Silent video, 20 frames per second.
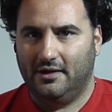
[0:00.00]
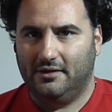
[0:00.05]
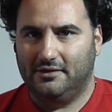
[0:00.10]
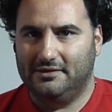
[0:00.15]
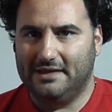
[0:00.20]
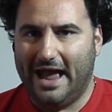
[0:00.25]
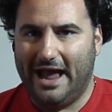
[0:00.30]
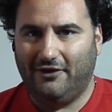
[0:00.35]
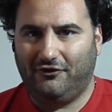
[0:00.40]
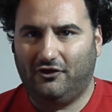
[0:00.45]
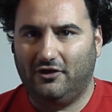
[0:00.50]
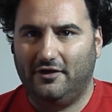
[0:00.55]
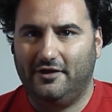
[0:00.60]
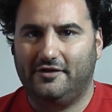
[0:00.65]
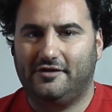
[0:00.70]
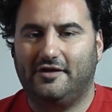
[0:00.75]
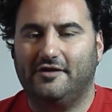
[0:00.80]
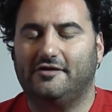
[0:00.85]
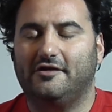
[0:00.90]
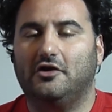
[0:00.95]

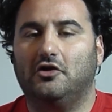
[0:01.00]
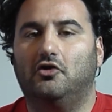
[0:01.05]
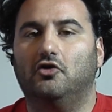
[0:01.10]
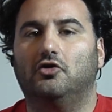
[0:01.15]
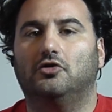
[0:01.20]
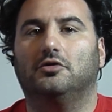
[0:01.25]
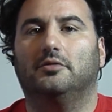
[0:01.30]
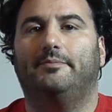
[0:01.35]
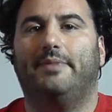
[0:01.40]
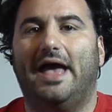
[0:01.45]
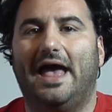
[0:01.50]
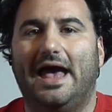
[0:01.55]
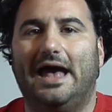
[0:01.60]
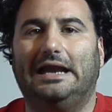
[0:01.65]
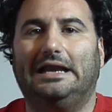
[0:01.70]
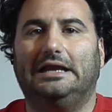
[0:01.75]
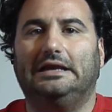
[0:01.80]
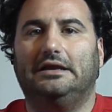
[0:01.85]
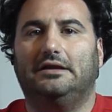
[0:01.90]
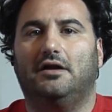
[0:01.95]
Nationalist isn't good or
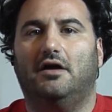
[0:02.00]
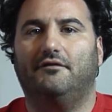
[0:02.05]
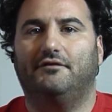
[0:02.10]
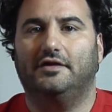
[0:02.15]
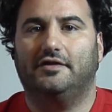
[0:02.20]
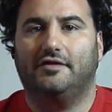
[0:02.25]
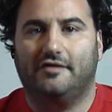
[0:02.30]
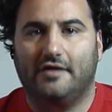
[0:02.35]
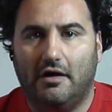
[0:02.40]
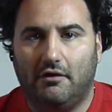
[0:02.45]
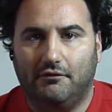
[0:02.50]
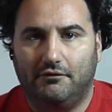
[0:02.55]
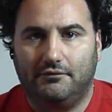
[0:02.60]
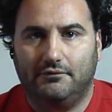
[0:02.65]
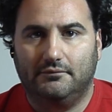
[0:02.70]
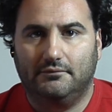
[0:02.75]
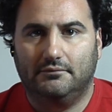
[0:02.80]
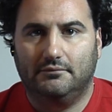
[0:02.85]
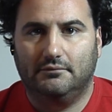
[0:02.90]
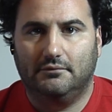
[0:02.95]
bad in and of itself,
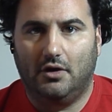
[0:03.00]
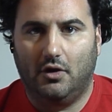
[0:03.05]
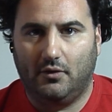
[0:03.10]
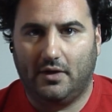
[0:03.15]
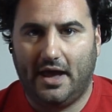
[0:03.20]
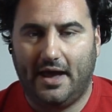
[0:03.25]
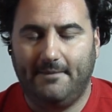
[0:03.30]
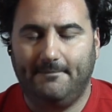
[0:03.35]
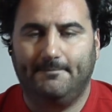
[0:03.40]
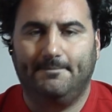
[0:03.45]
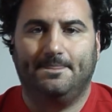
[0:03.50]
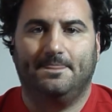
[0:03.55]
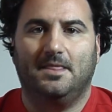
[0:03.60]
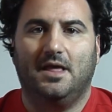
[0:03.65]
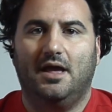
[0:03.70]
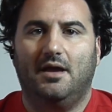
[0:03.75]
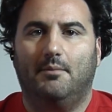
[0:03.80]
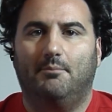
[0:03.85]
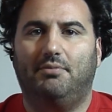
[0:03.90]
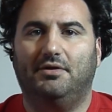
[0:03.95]
okay?
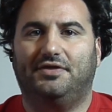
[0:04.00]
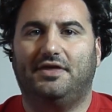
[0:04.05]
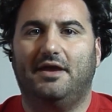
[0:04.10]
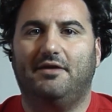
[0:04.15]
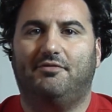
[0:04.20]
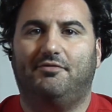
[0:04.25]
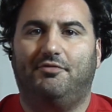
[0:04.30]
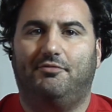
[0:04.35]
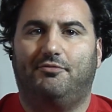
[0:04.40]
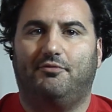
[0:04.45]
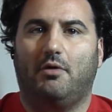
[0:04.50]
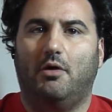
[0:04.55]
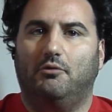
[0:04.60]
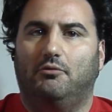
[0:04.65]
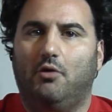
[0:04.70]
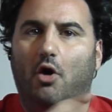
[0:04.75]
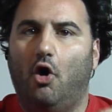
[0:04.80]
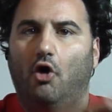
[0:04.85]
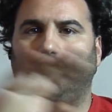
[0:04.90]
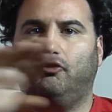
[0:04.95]
But they
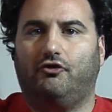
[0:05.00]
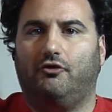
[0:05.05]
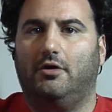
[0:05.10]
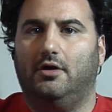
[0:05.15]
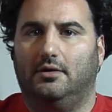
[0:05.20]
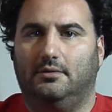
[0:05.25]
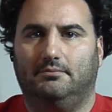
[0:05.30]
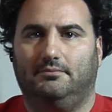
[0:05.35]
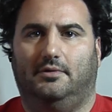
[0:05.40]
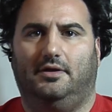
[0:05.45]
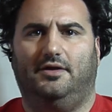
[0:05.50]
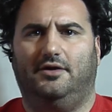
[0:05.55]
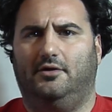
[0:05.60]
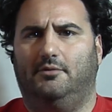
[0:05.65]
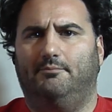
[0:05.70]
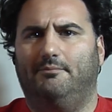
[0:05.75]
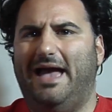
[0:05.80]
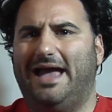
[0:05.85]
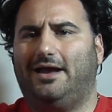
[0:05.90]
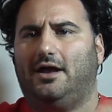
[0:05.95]
throw ultra, they're
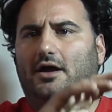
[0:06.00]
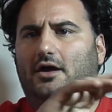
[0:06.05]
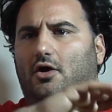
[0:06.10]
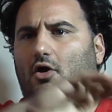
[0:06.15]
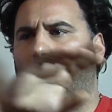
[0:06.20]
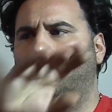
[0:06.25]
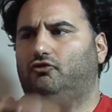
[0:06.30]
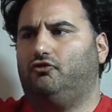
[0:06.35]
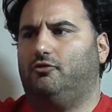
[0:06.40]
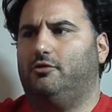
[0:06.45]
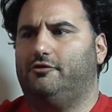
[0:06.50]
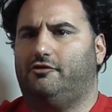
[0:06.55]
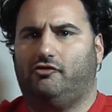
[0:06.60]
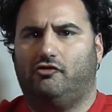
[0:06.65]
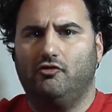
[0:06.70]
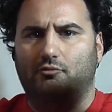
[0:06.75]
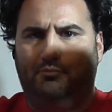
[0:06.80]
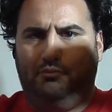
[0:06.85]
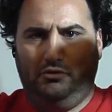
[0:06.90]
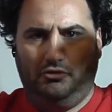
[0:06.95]
mega, ultra,
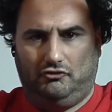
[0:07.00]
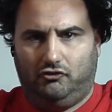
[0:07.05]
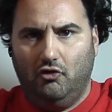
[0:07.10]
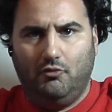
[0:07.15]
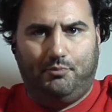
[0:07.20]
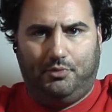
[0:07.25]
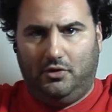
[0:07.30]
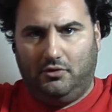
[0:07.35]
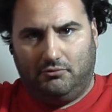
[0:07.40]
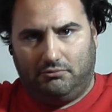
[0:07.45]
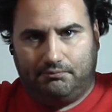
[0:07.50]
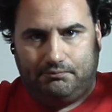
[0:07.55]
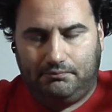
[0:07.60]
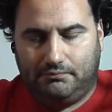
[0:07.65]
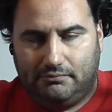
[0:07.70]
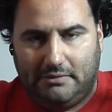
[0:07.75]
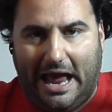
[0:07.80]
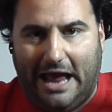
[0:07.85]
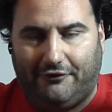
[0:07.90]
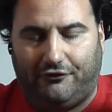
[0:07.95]
super, duper
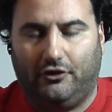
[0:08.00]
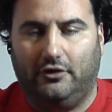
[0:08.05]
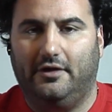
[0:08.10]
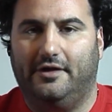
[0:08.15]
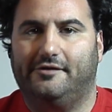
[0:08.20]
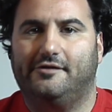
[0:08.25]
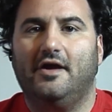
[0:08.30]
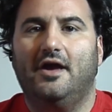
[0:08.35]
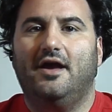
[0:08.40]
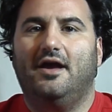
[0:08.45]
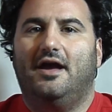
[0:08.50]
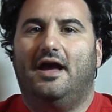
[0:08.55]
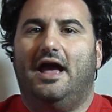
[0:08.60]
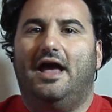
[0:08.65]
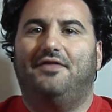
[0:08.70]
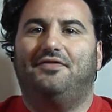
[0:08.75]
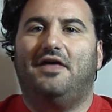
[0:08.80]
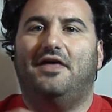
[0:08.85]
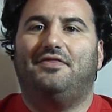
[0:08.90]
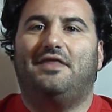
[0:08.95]
nationalist.
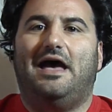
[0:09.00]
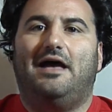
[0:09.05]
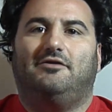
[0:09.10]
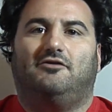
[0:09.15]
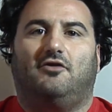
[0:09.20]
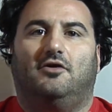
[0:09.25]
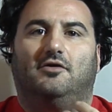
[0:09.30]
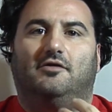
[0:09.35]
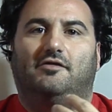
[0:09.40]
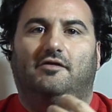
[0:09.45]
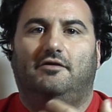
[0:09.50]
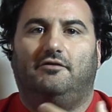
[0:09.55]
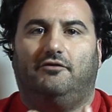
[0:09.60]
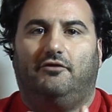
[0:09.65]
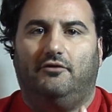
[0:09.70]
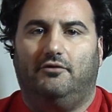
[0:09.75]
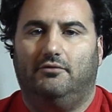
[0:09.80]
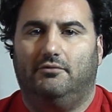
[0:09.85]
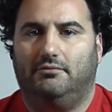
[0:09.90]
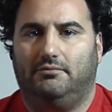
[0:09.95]
And then that turns
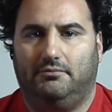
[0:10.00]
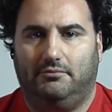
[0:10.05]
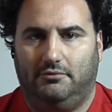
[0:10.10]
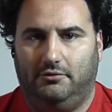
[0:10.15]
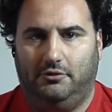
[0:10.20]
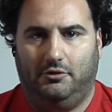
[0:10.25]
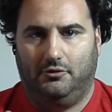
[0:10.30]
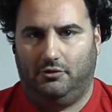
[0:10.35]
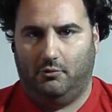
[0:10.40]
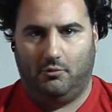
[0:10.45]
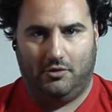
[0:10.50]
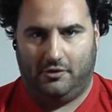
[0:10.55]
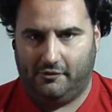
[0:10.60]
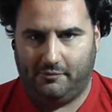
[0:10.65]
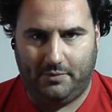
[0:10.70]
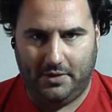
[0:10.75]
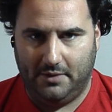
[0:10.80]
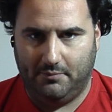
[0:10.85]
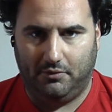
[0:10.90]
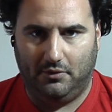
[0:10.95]
into, you're the worst
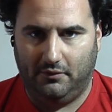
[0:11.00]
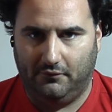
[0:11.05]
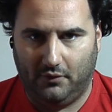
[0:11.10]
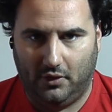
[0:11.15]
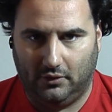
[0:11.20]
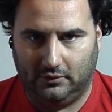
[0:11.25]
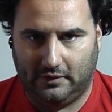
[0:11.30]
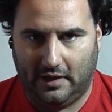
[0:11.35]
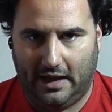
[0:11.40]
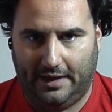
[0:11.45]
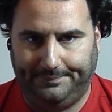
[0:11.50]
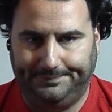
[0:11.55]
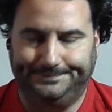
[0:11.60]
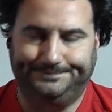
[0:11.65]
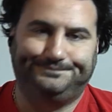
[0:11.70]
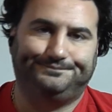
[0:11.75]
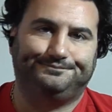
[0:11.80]
people of all time.